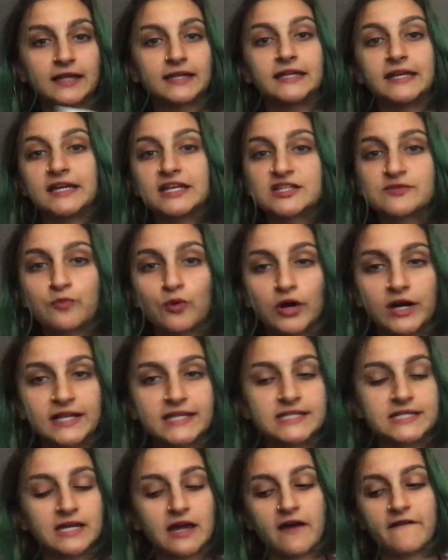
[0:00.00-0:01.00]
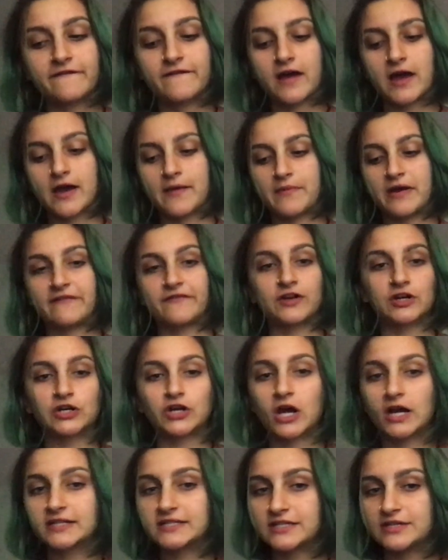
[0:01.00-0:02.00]
Neosporin and stuff. I've heard
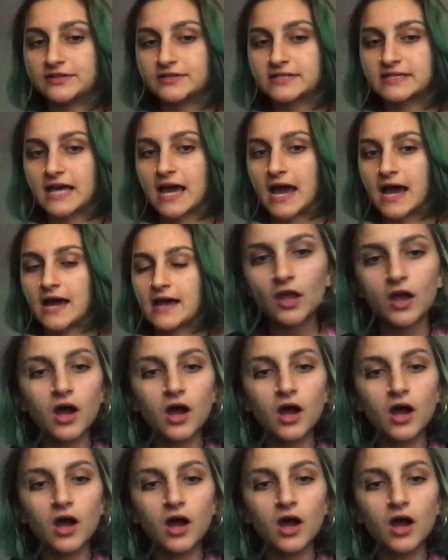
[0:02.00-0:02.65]
not to use that.